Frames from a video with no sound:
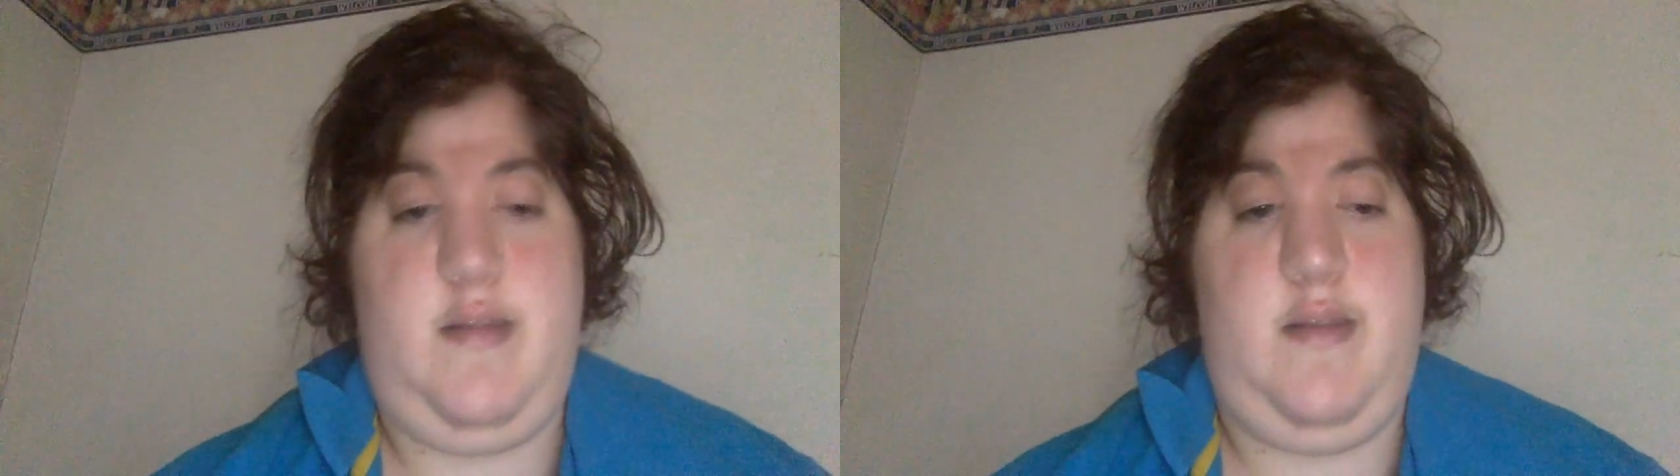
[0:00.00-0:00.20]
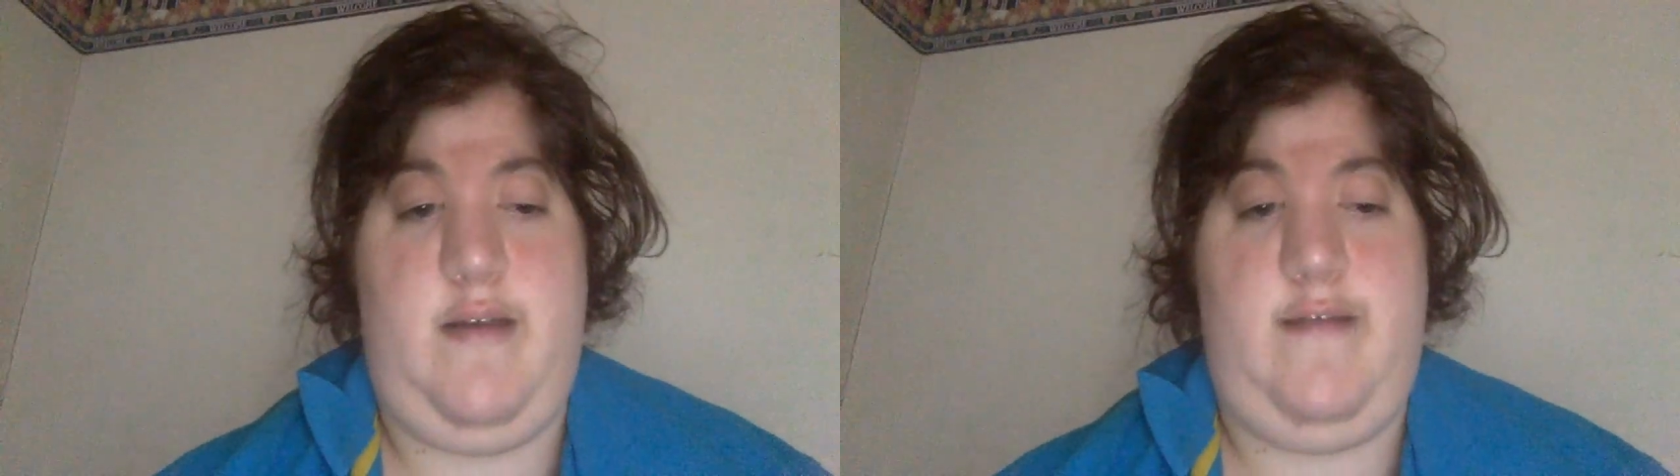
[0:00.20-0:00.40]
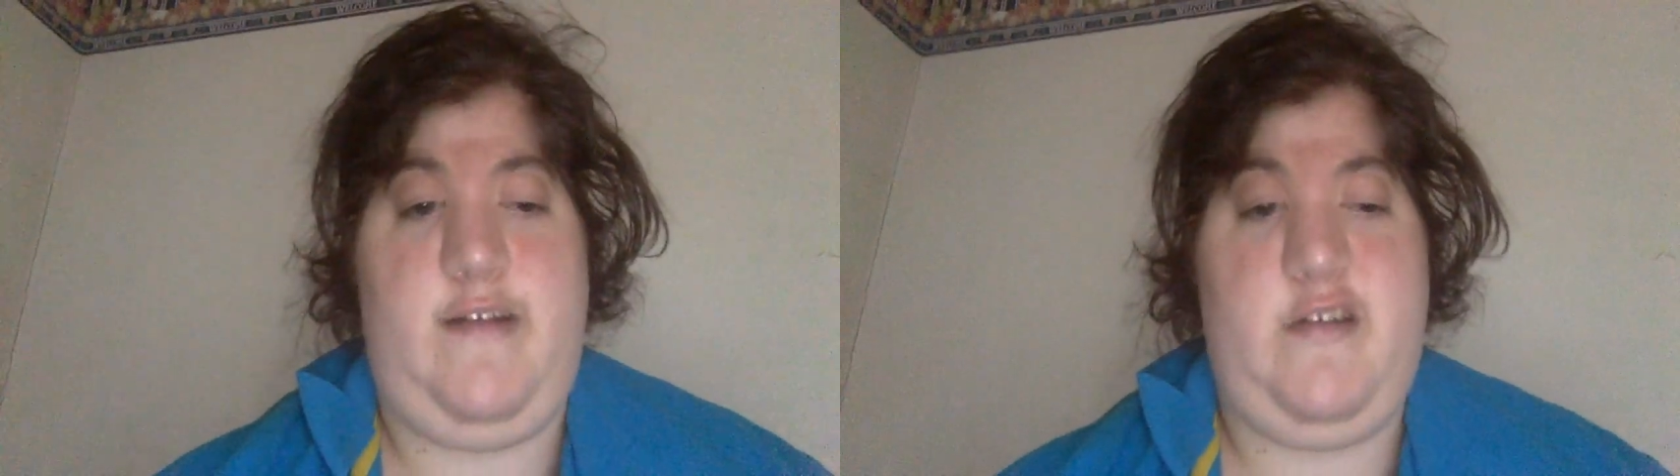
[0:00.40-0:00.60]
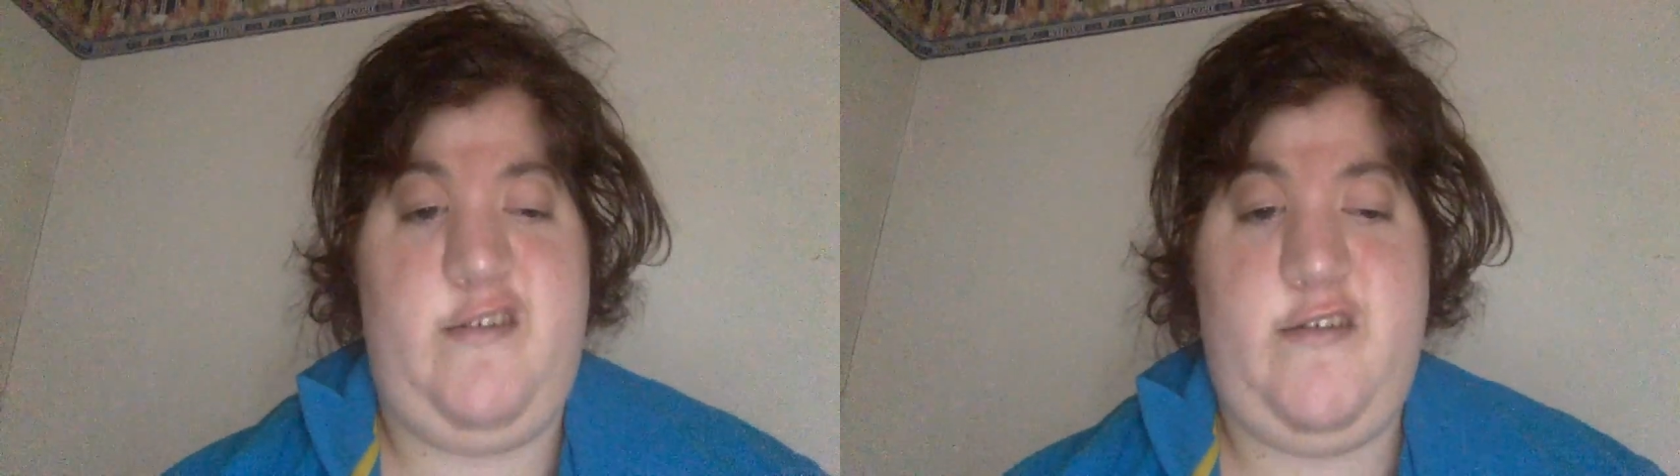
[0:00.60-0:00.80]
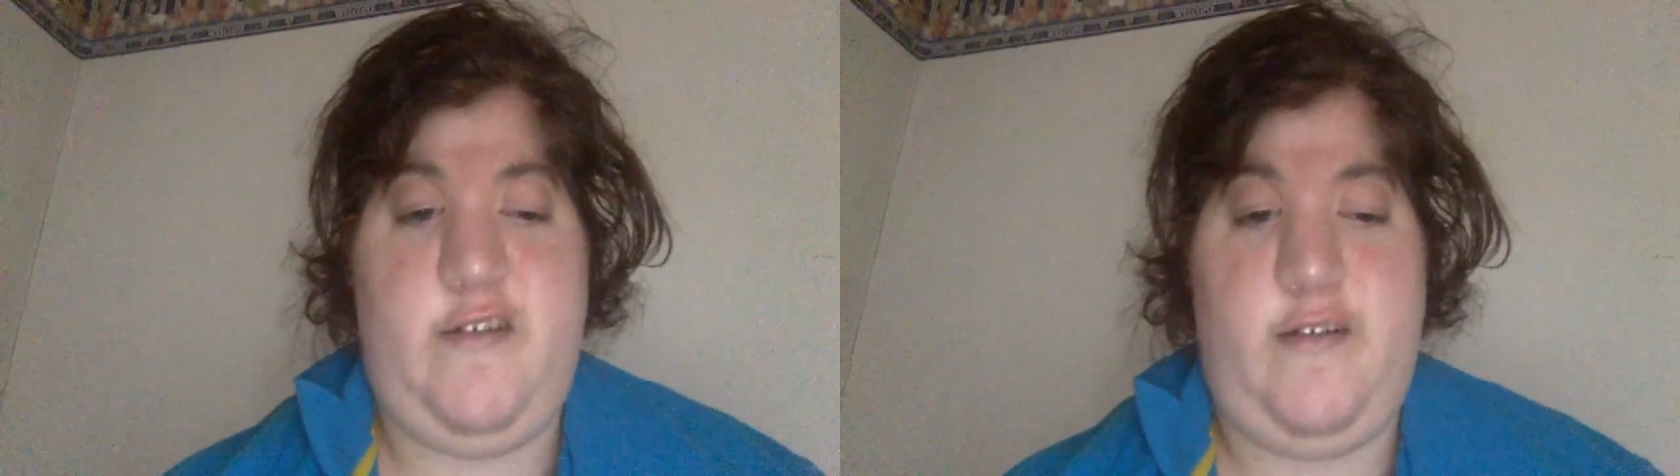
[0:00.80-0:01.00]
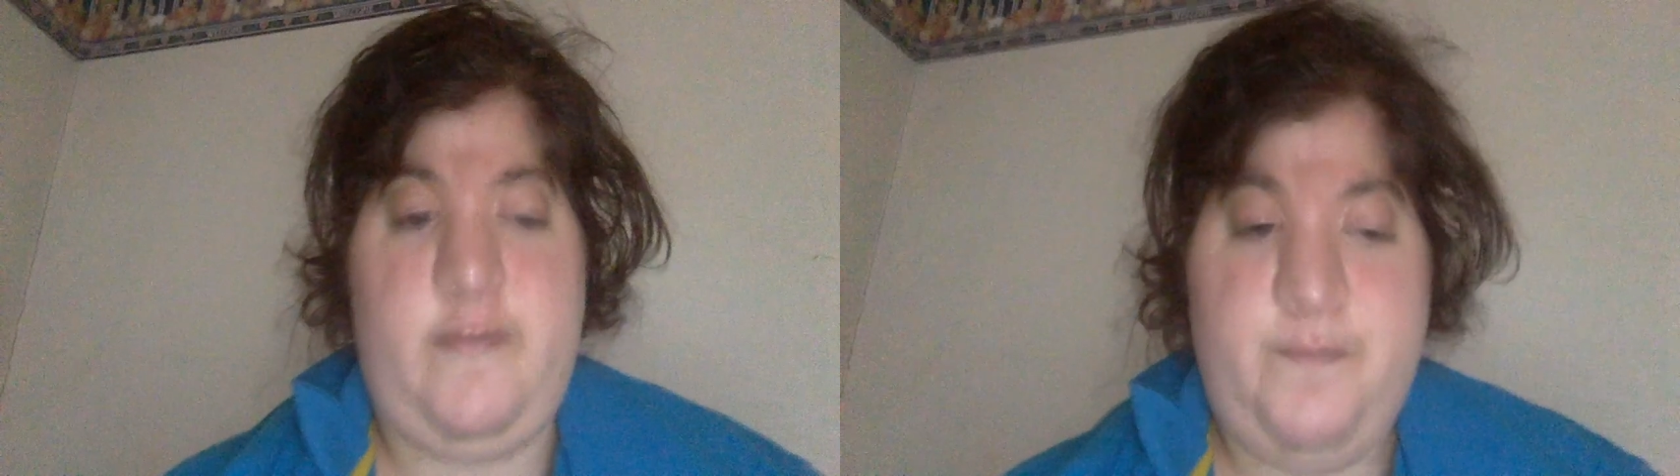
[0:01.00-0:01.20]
not like Churchill,